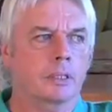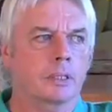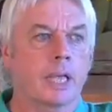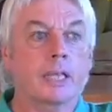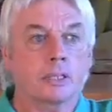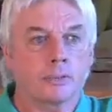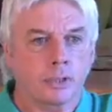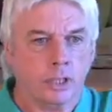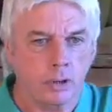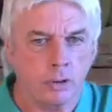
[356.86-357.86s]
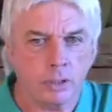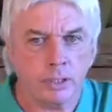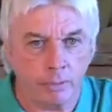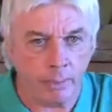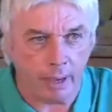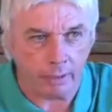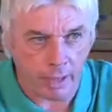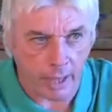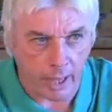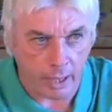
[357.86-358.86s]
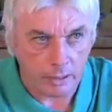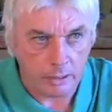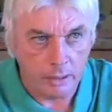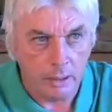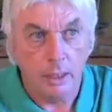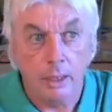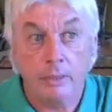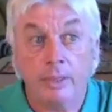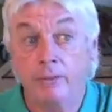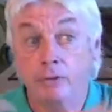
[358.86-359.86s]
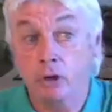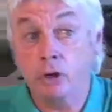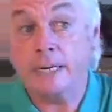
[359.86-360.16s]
sense of security from out there, then if